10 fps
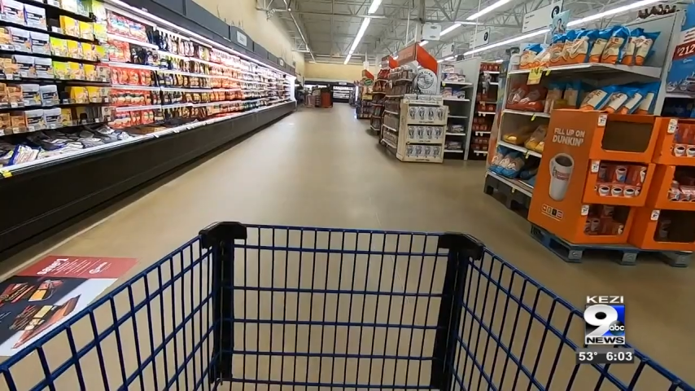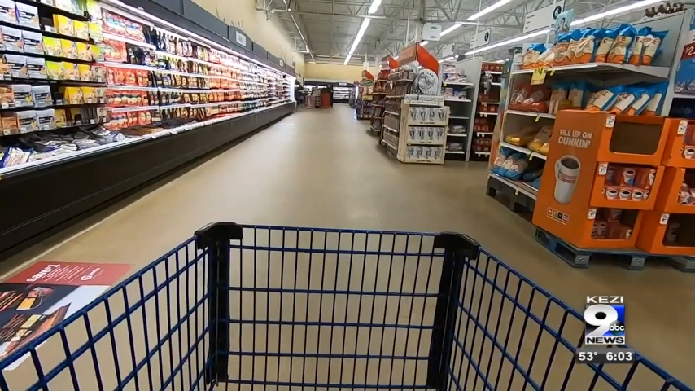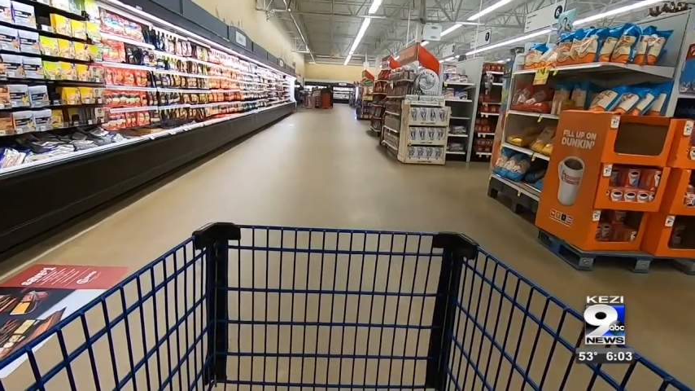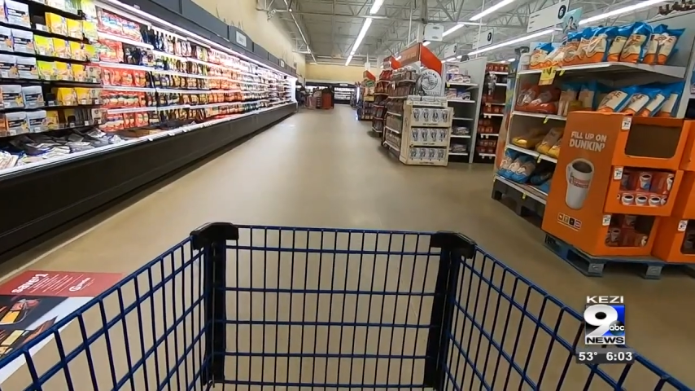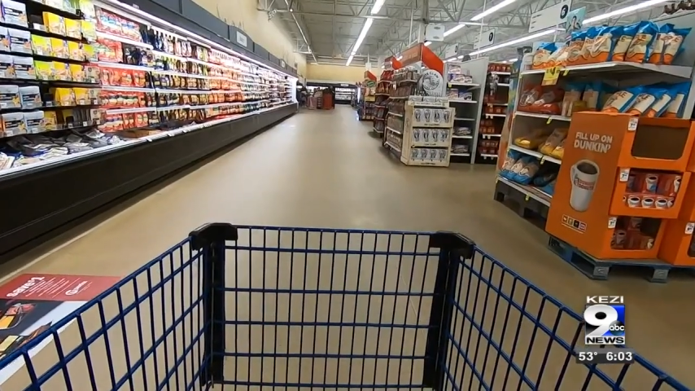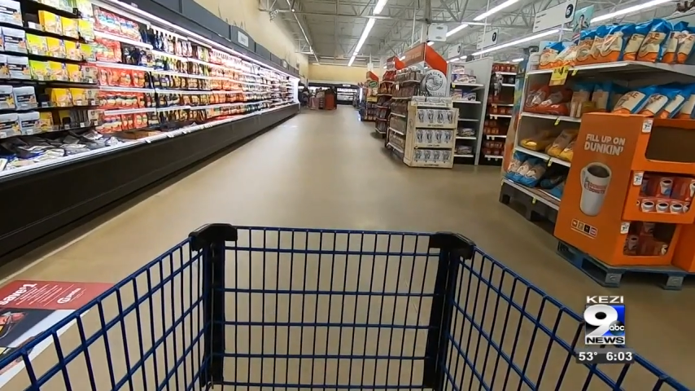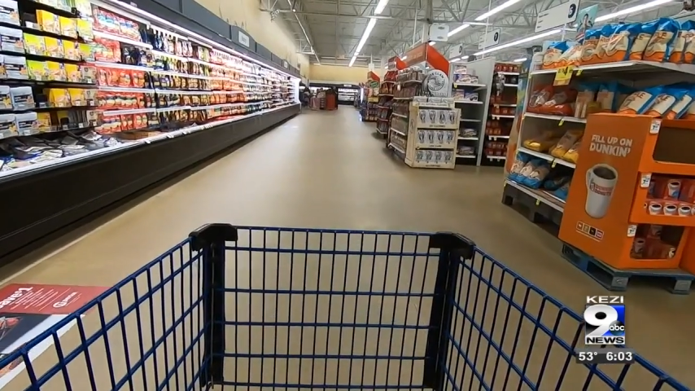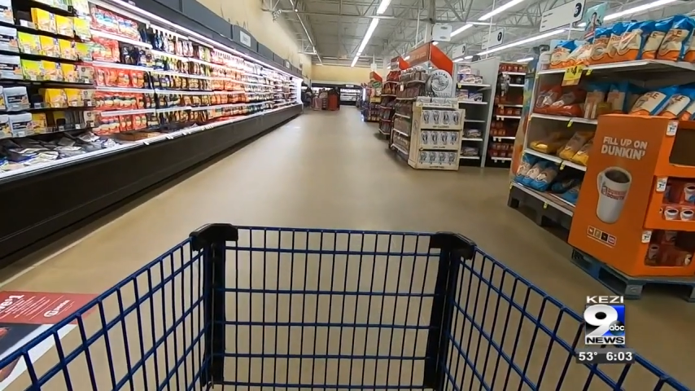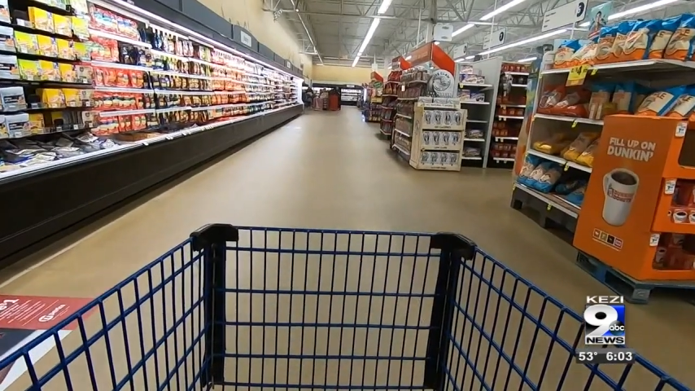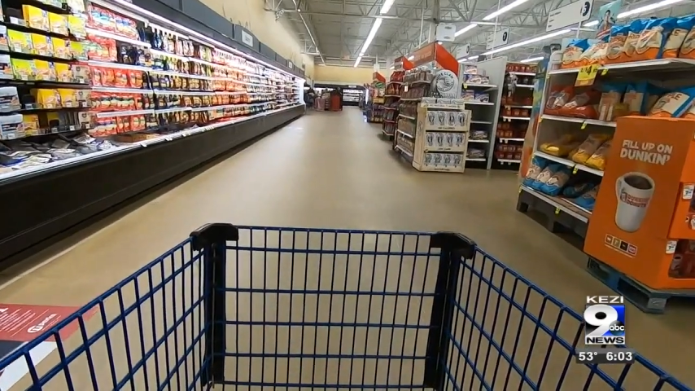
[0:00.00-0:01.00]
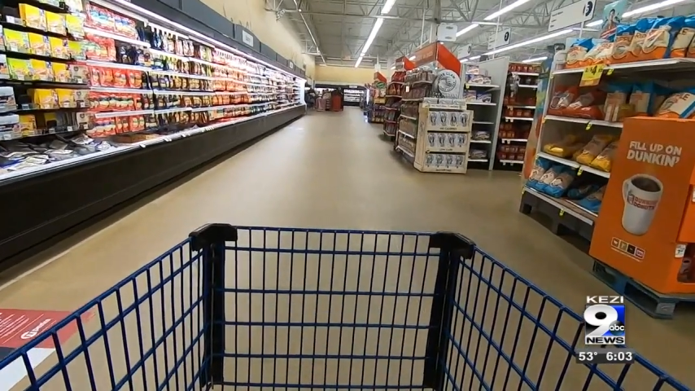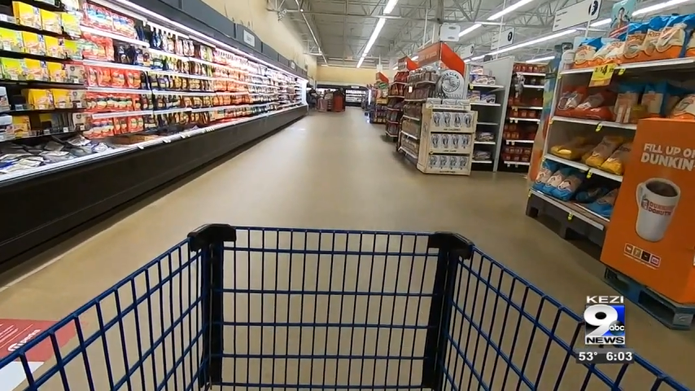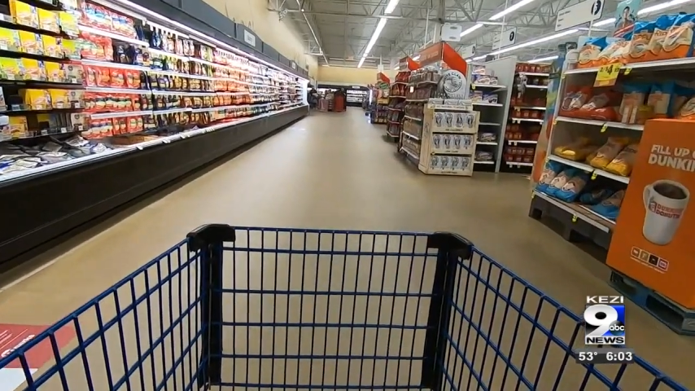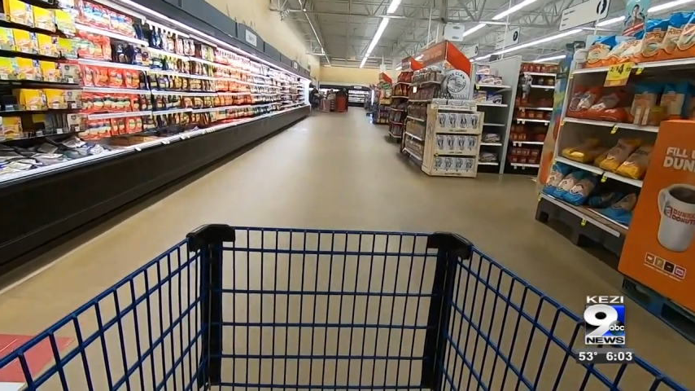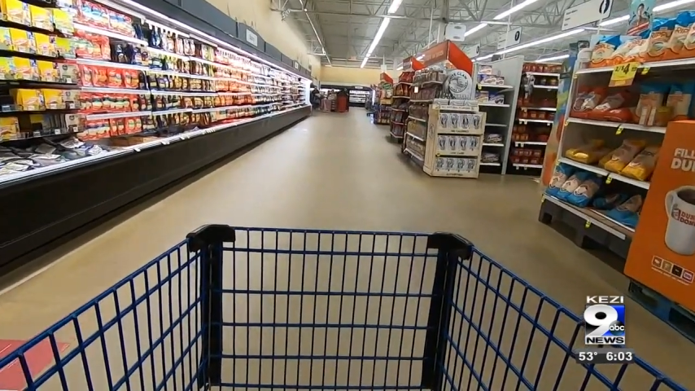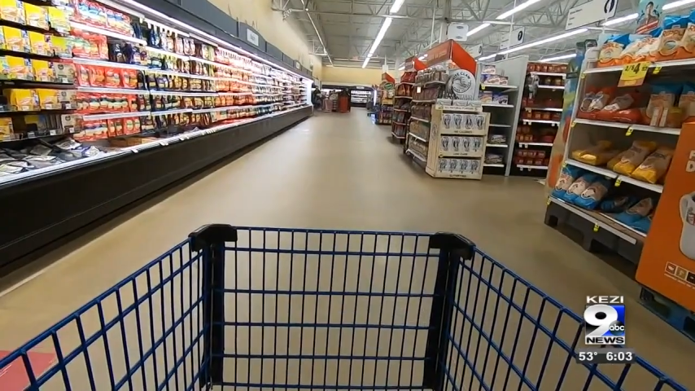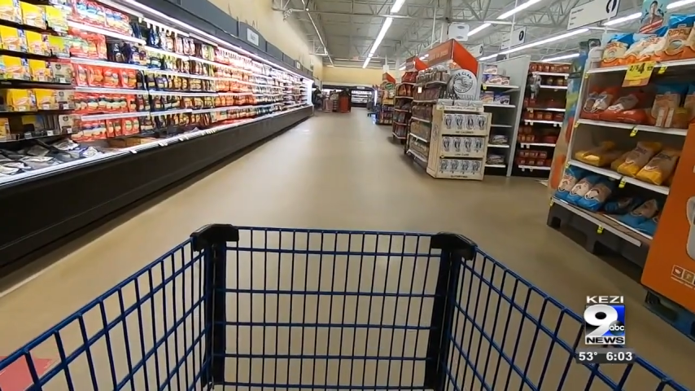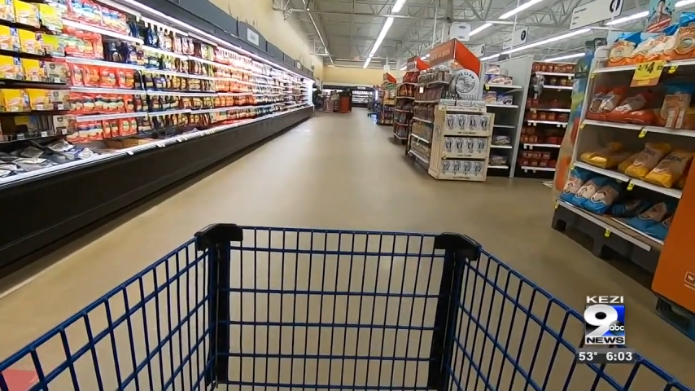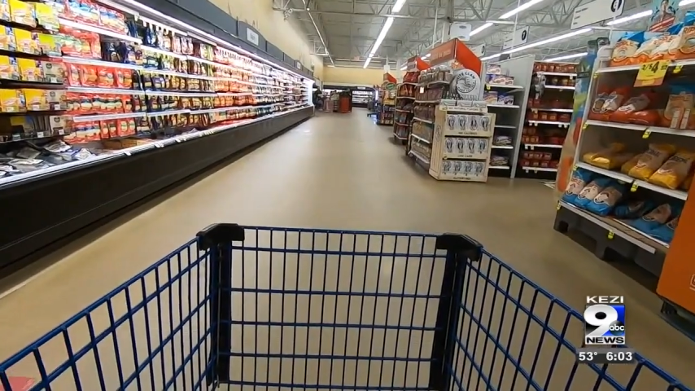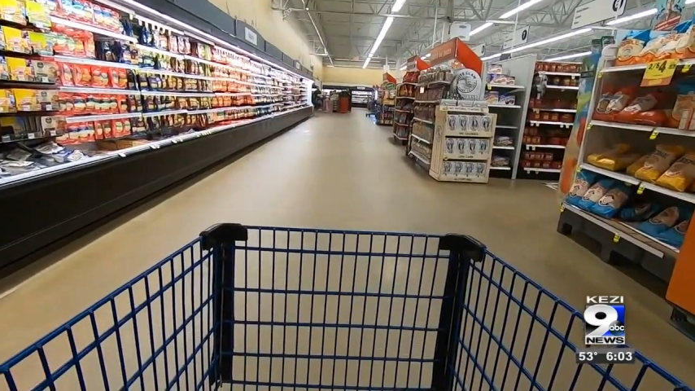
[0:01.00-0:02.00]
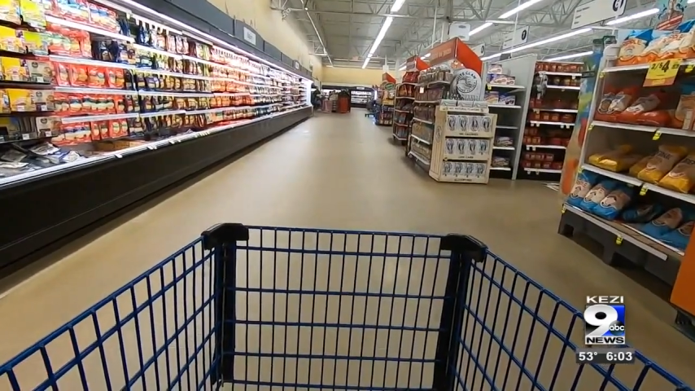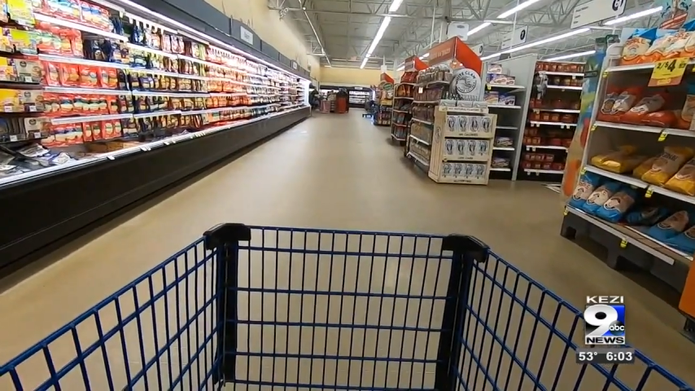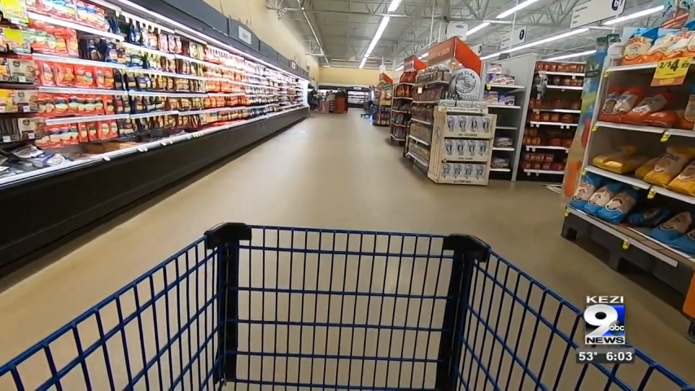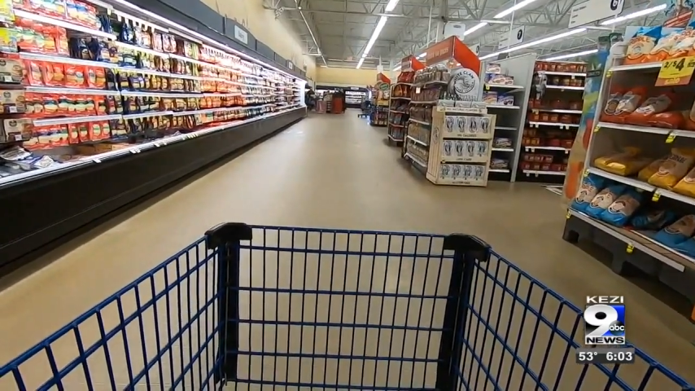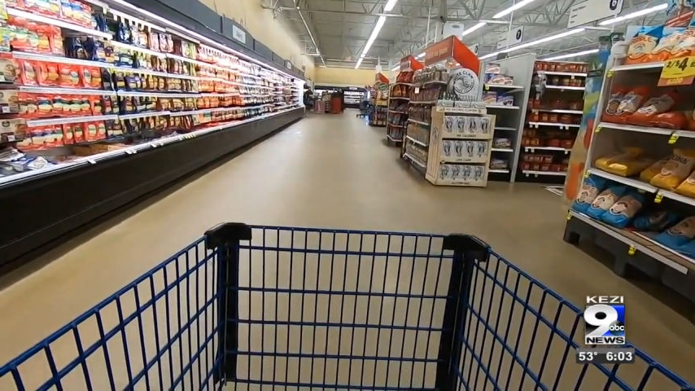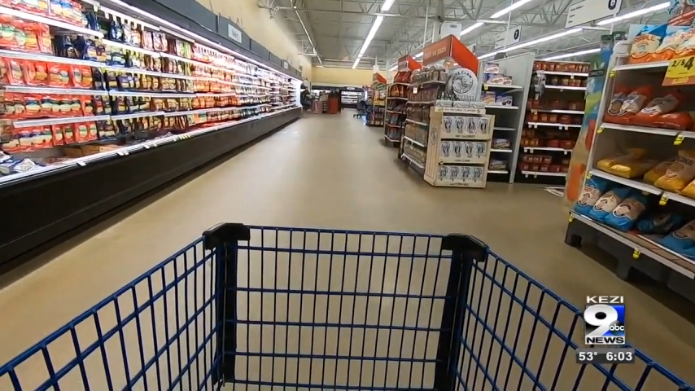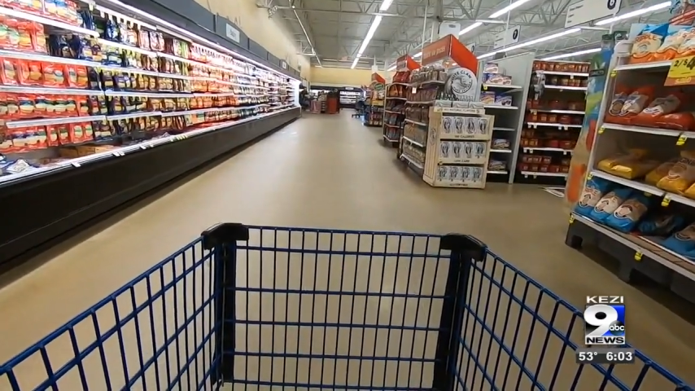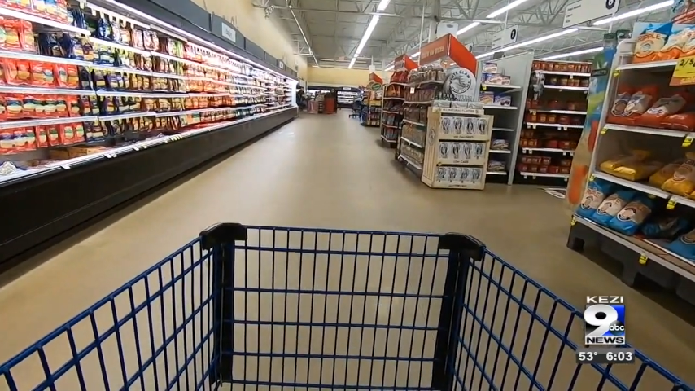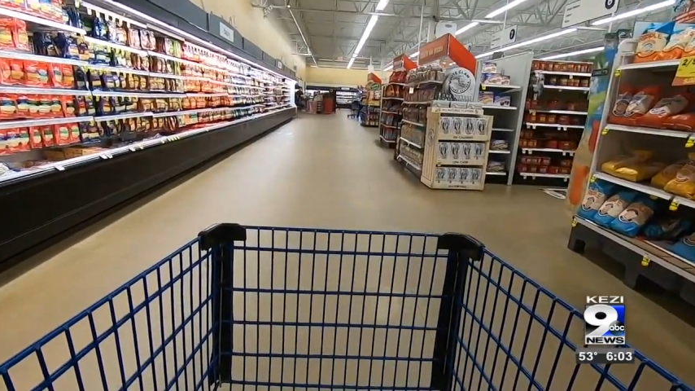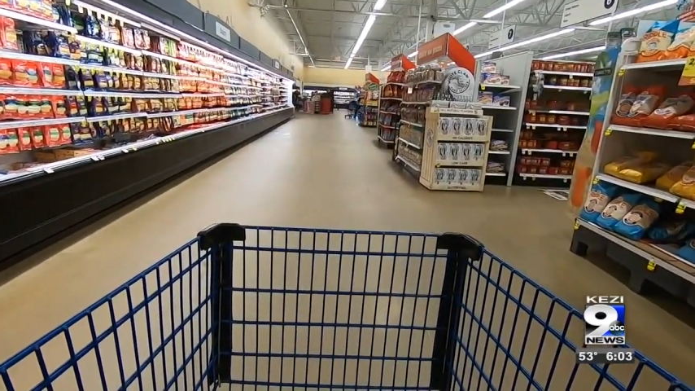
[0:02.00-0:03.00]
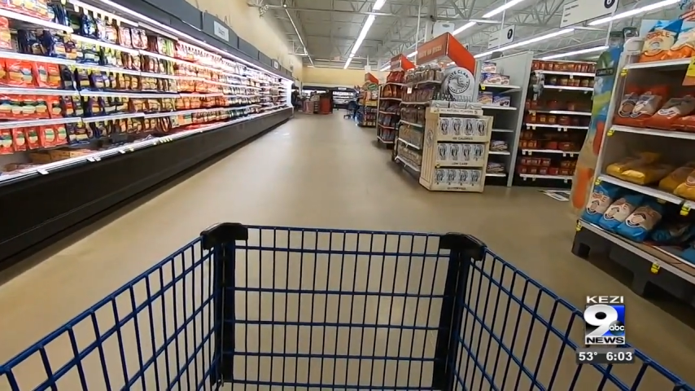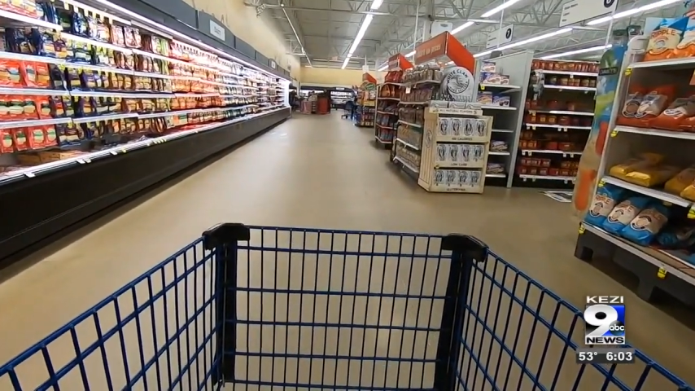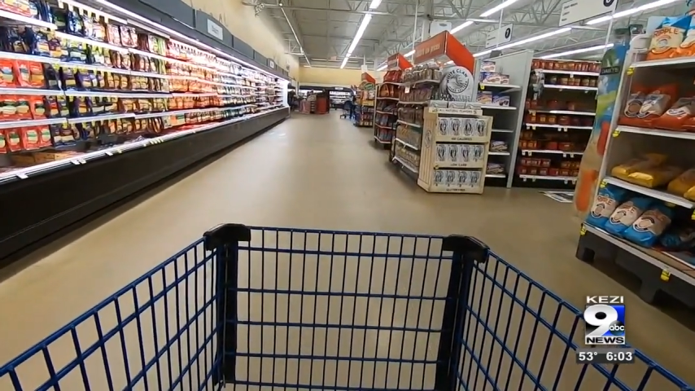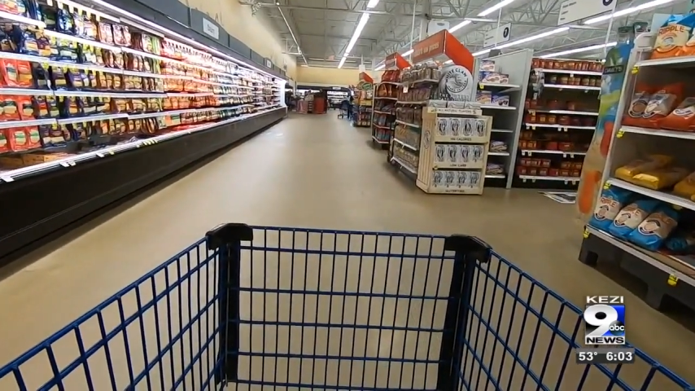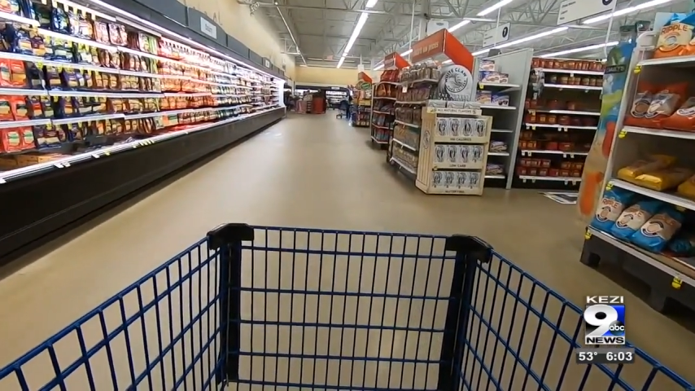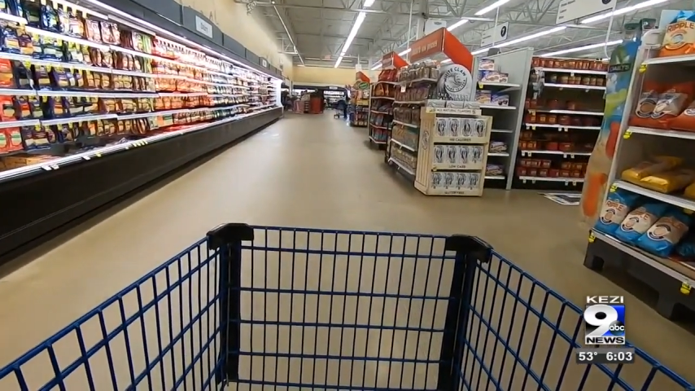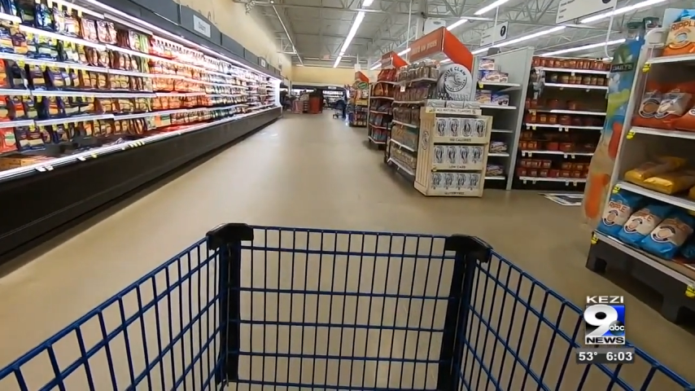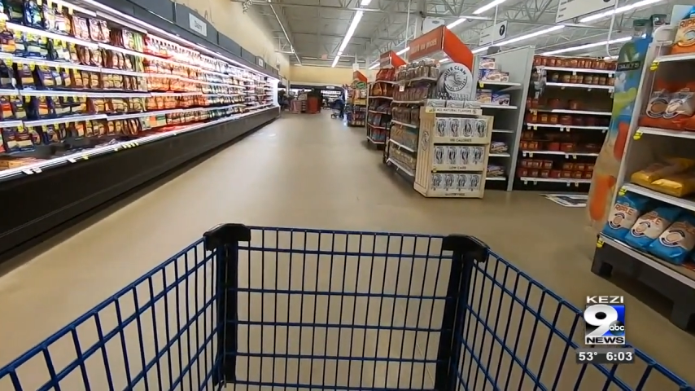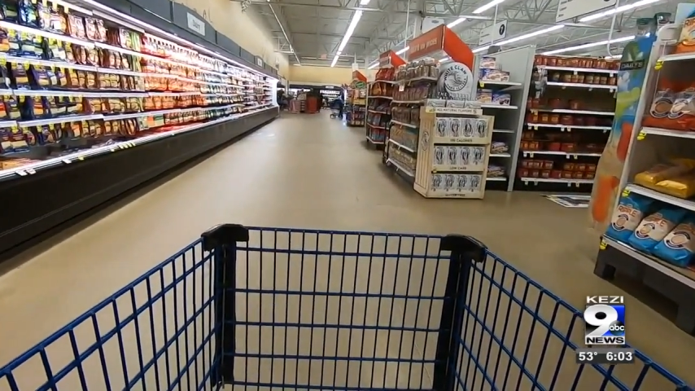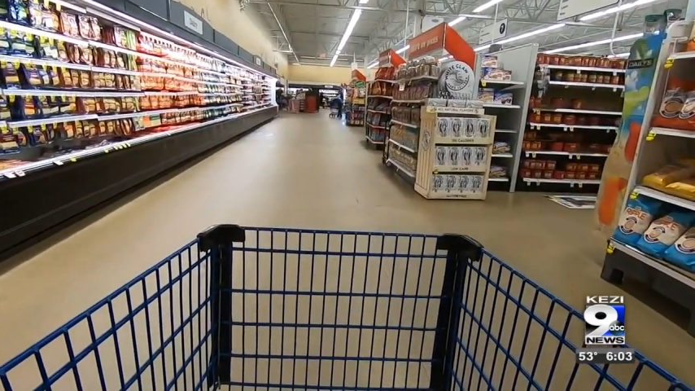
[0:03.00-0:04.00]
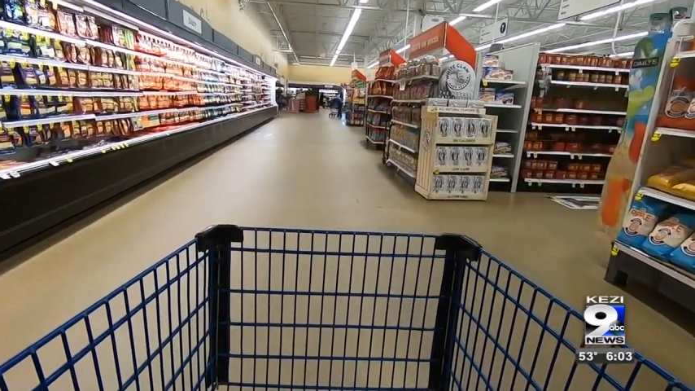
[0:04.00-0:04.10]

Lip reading: [unreadable: no face in view]